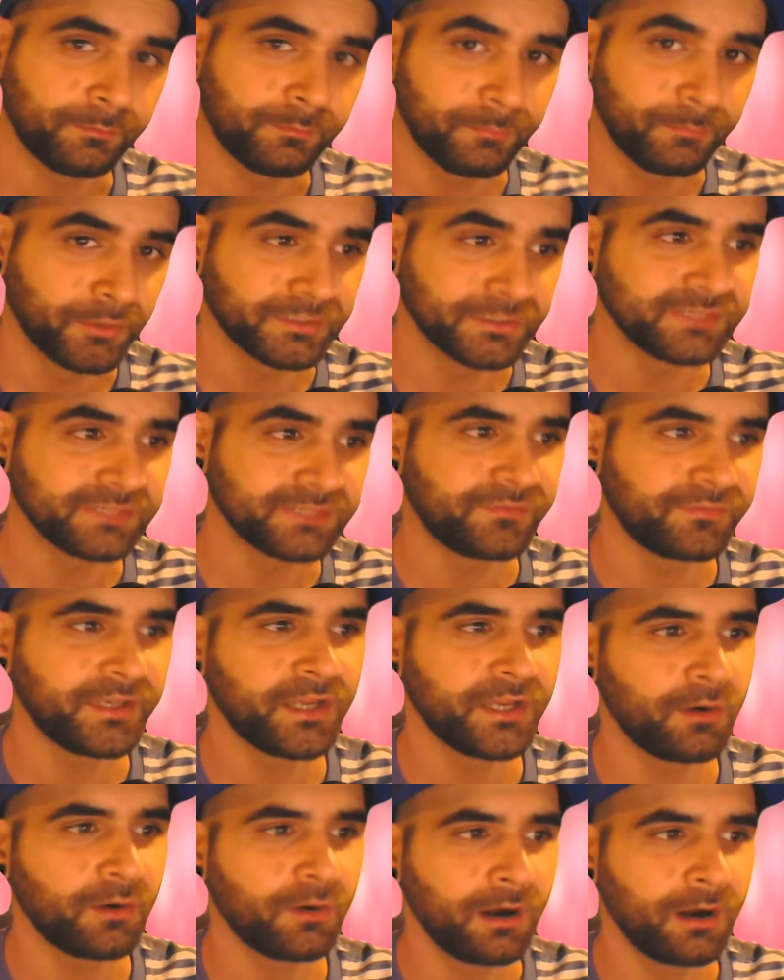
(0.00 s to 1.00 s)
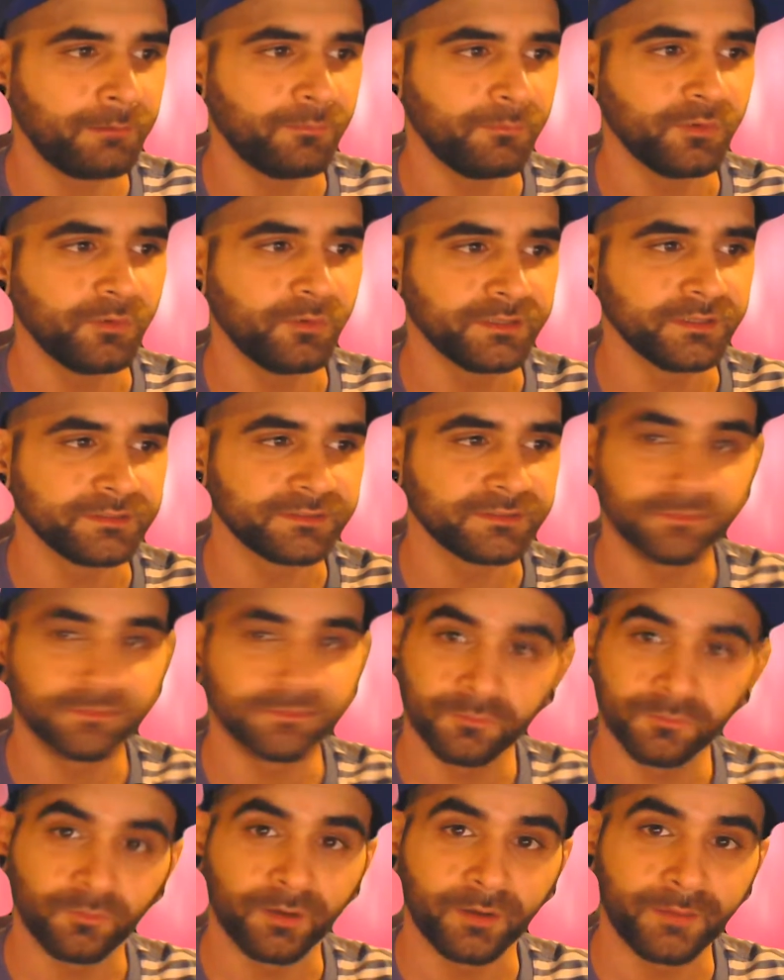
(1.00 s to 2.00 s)
put this video up was
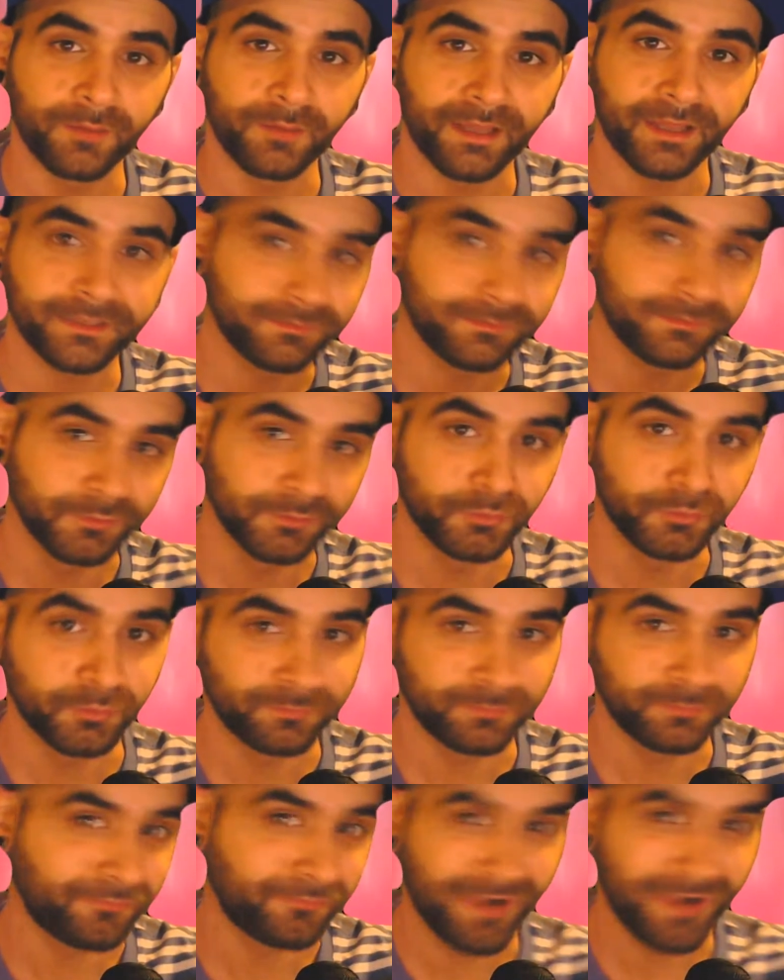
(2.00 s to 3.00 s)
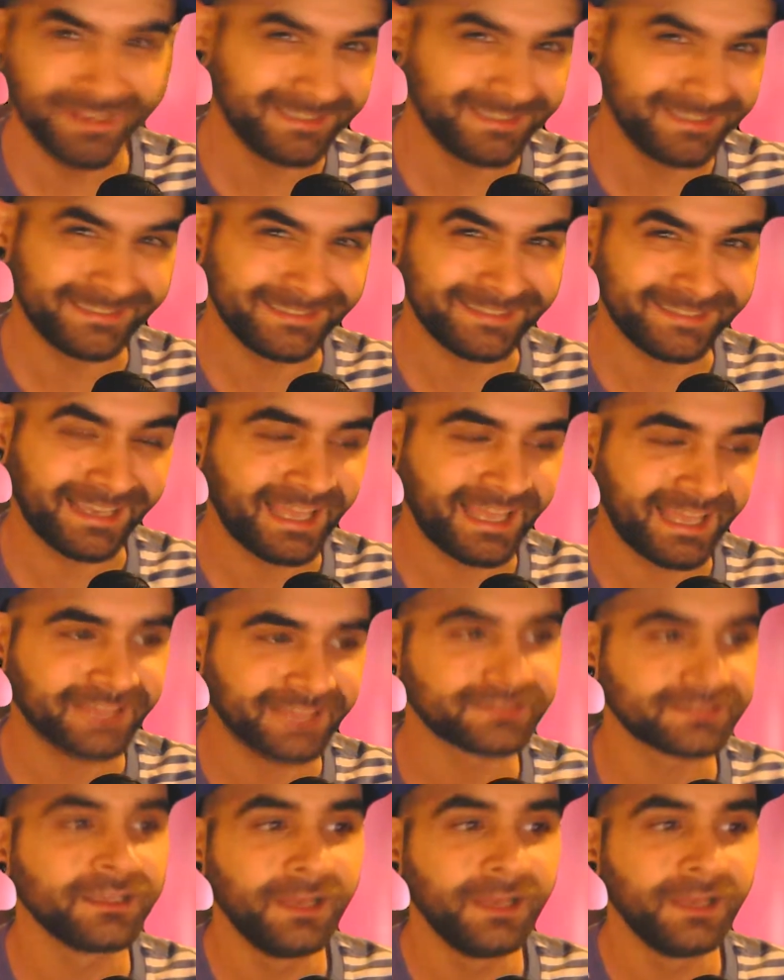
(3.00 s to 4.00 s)
one of my YouTube friends, I
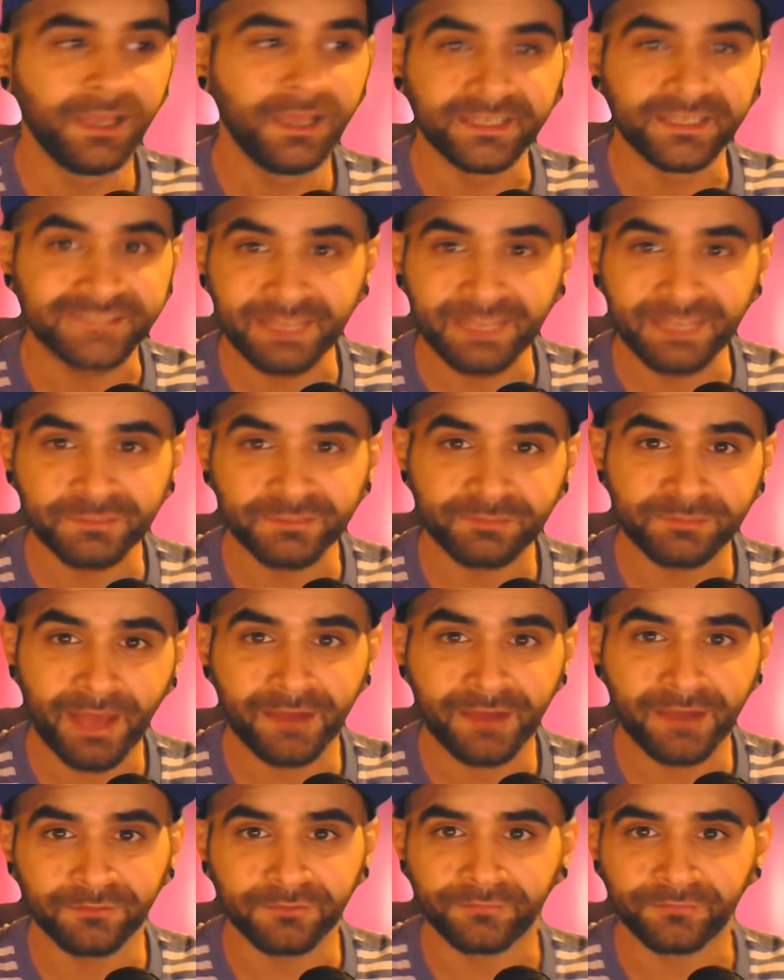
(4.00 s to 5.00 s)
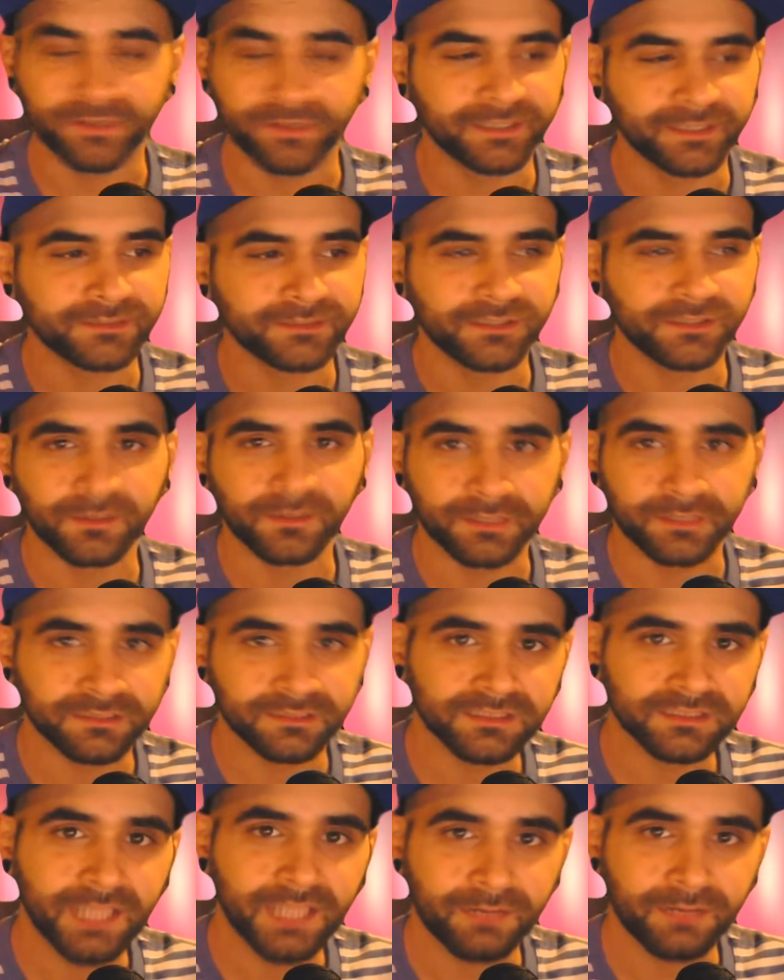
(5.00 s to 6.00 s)
guess. His name is BioPhoenix. He
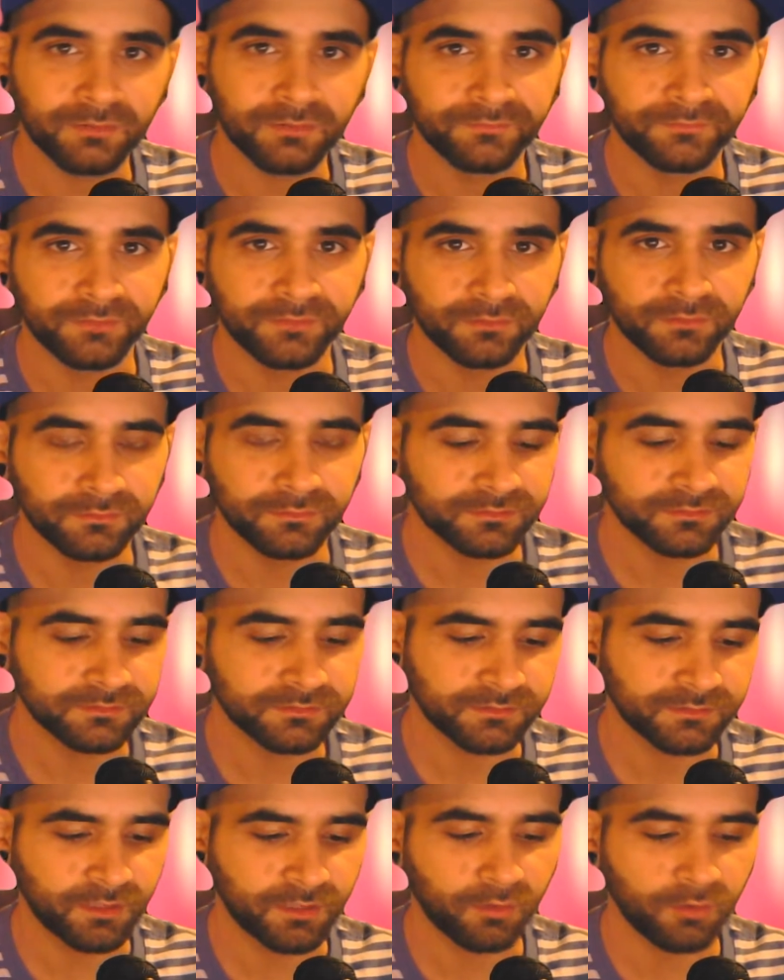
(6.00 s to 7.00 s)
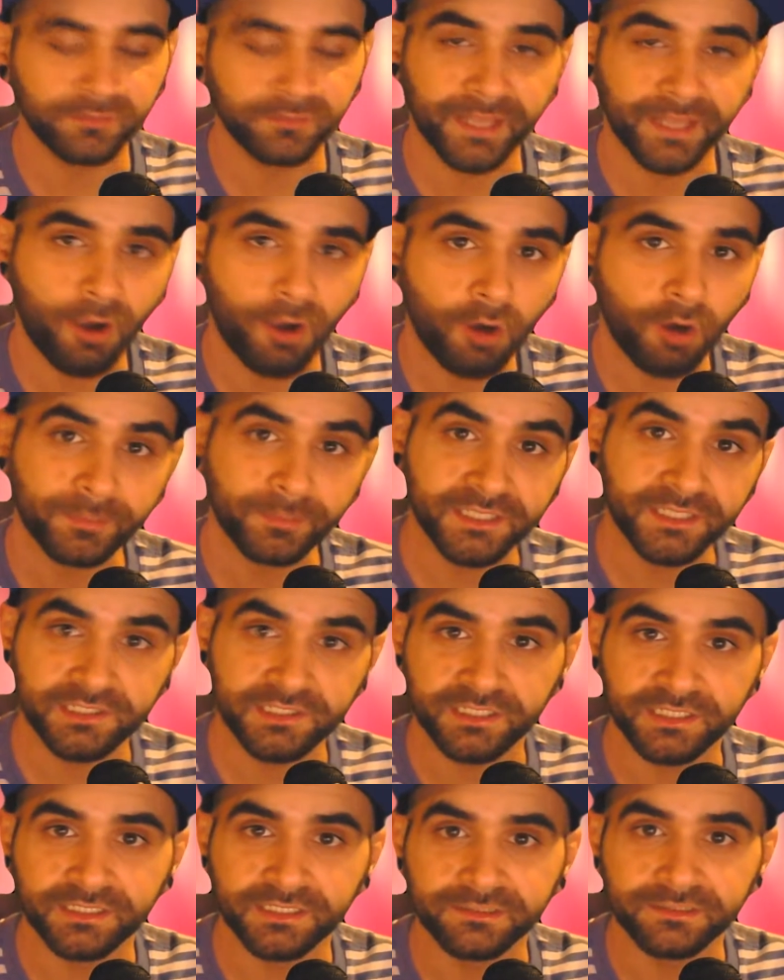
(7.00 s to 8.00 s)
does a lot of reviews, of like
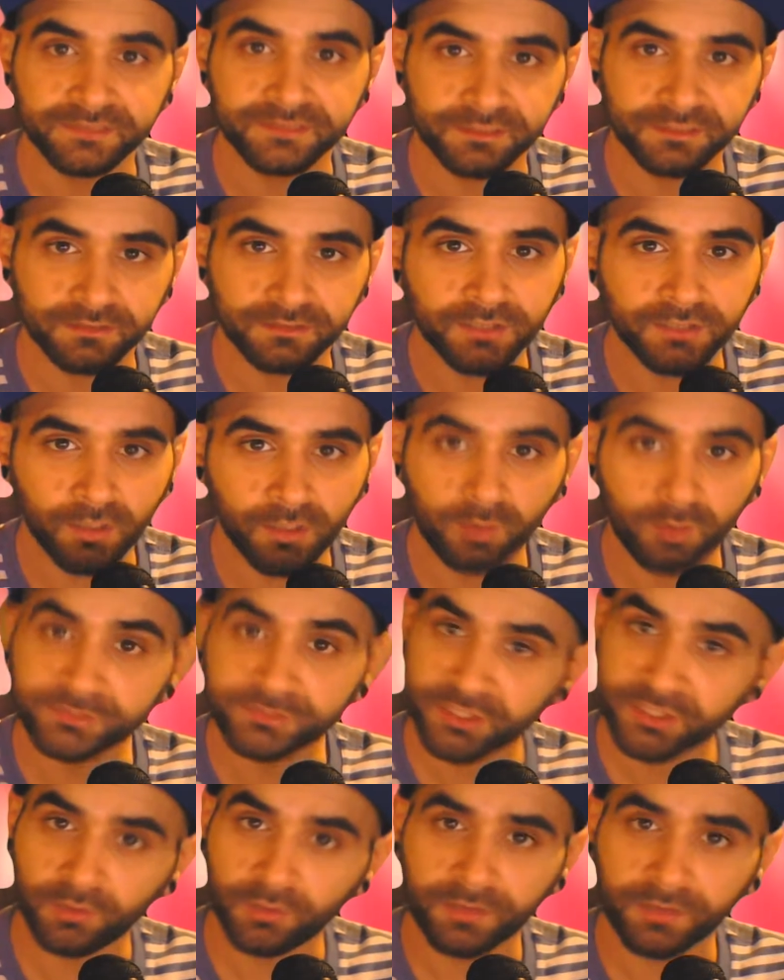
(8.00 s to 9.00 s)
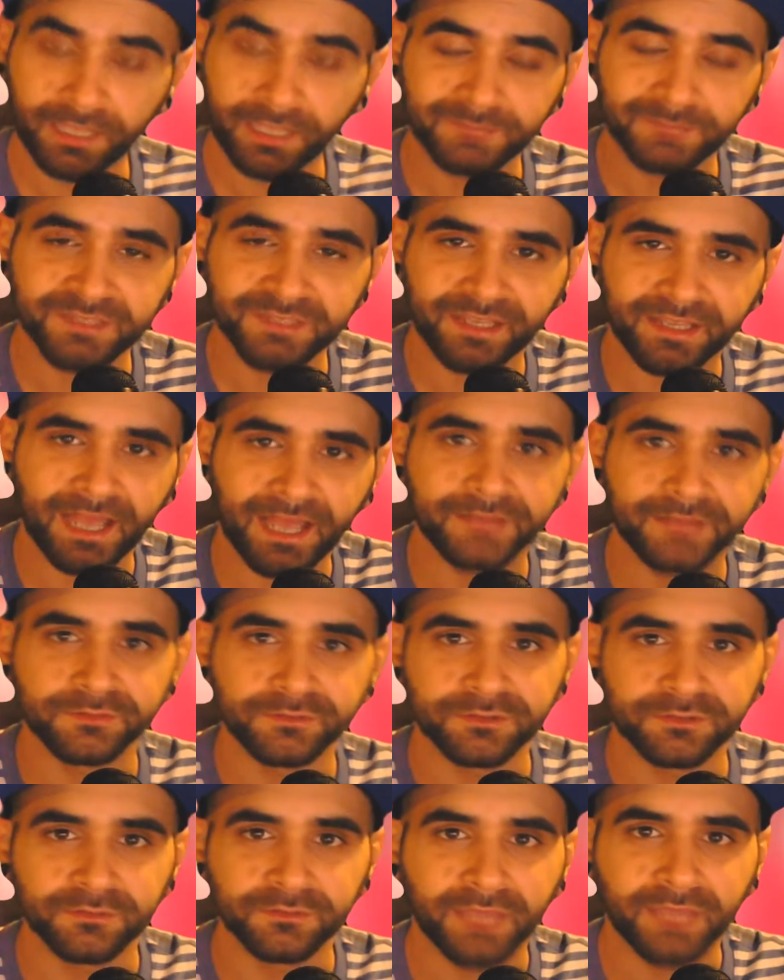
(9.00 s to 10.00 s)
RPGs and, obscure games like I do
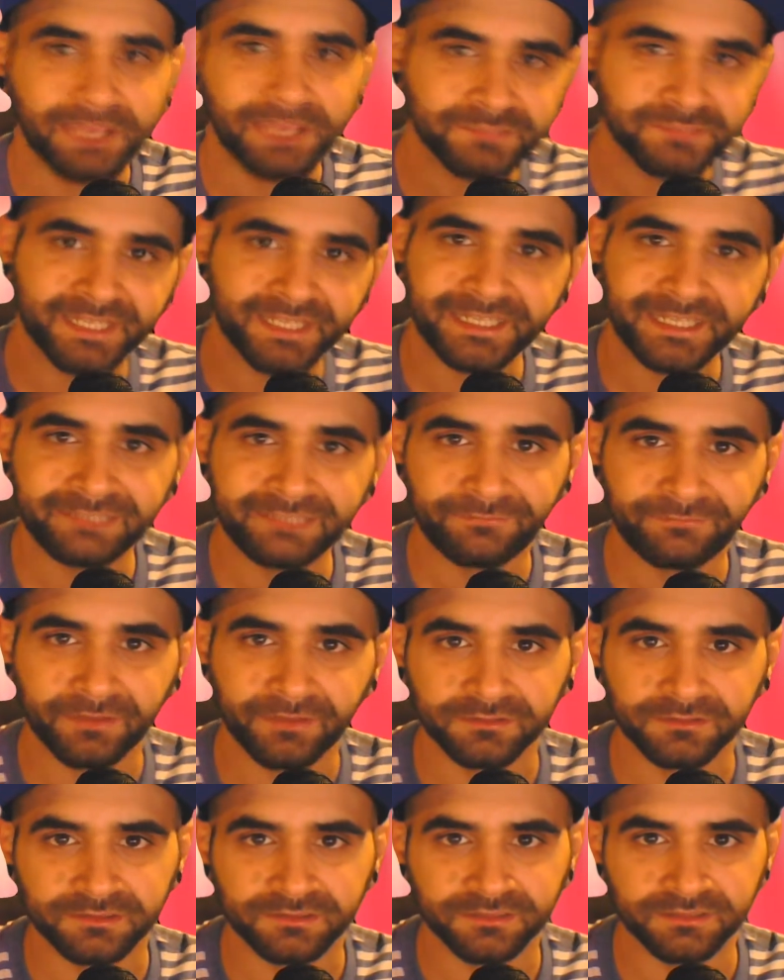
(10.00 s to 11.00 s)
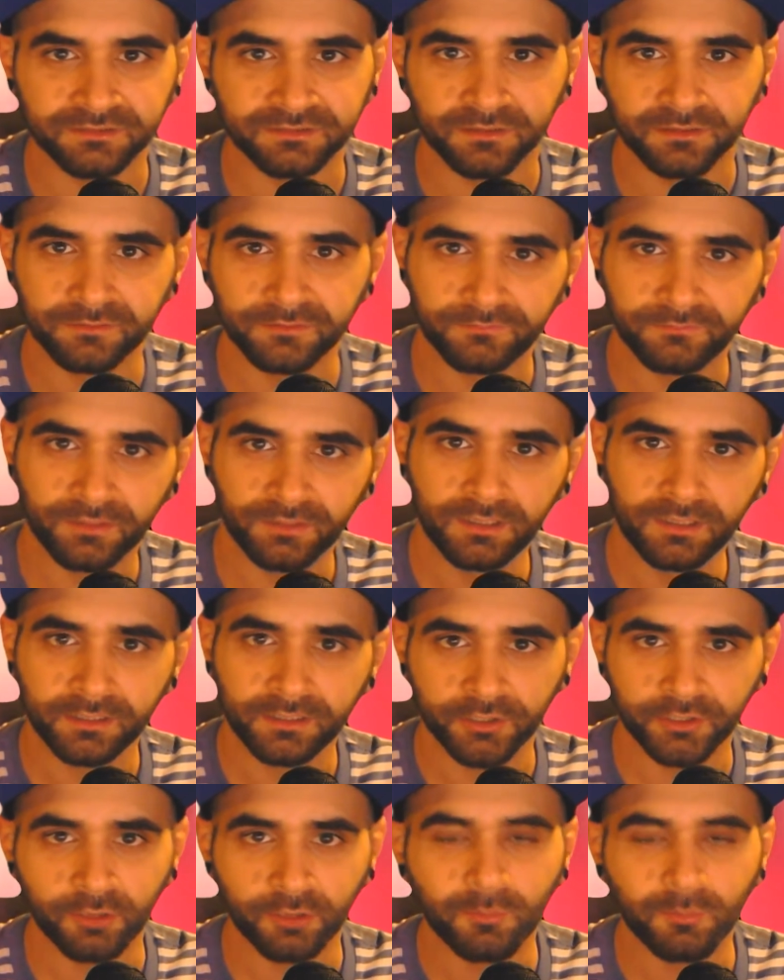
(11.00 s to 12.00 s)
too, games that he feels deserve,
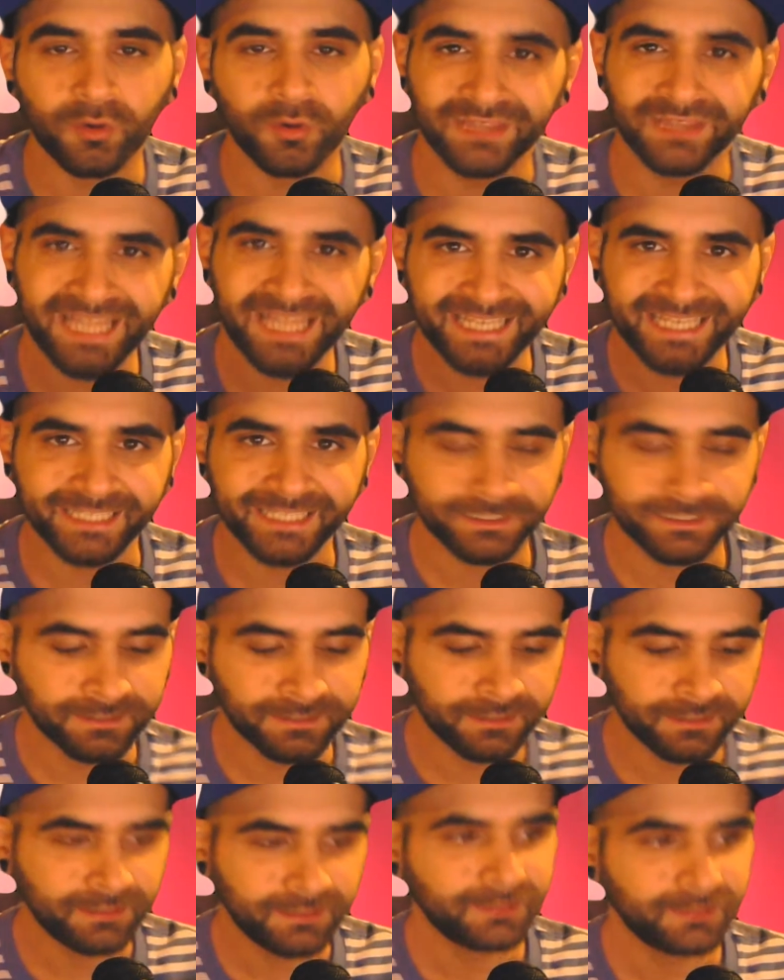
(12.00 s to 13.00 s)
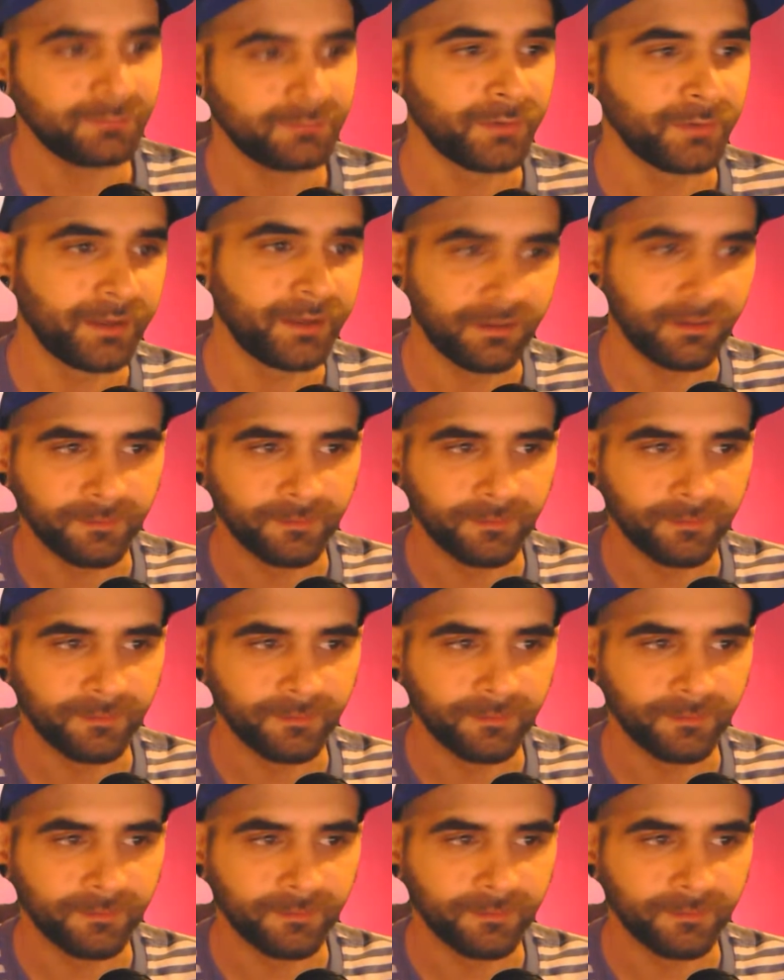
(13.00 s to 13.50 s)
more light. But